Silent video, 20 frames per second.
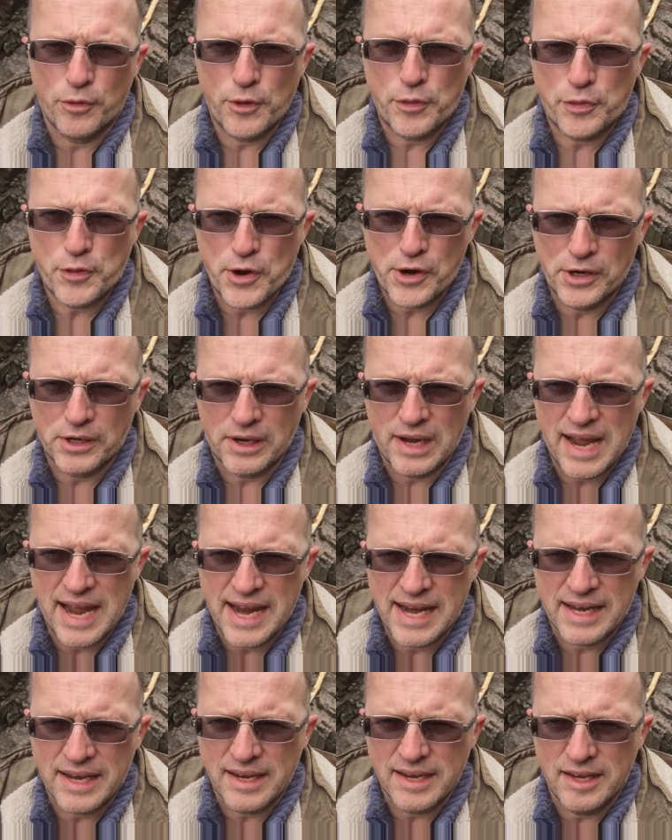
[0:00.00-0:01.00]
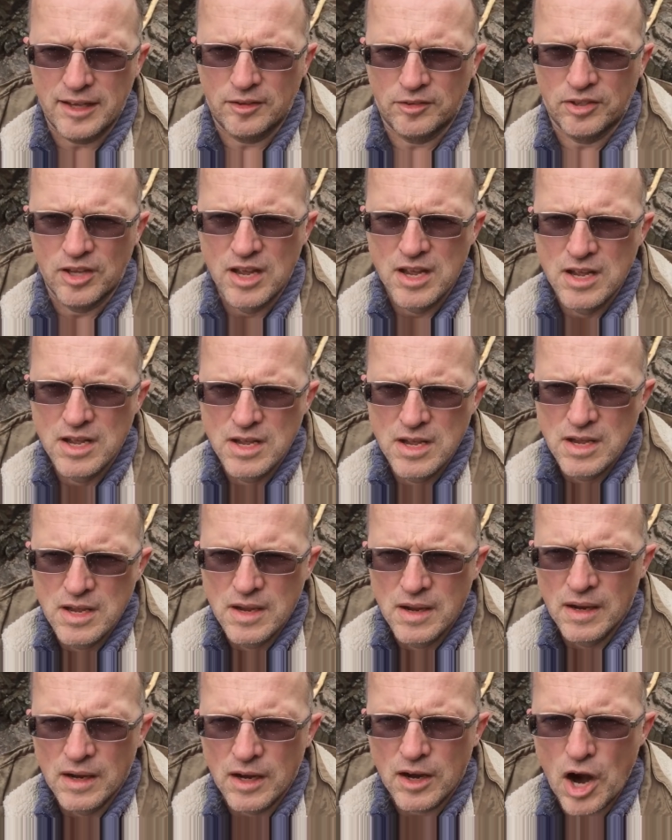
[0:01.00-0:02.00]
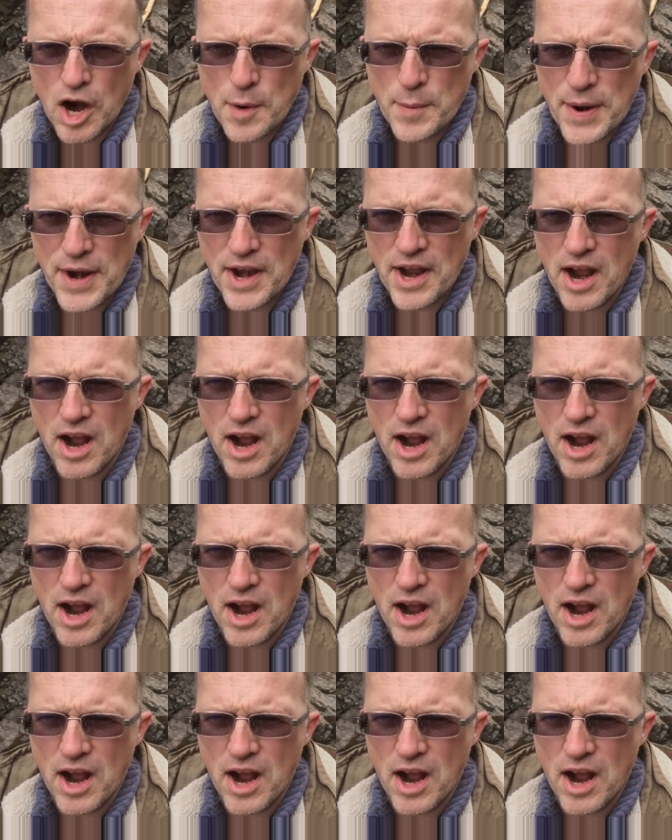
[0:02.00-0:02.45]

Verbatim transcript: The third leg is carbon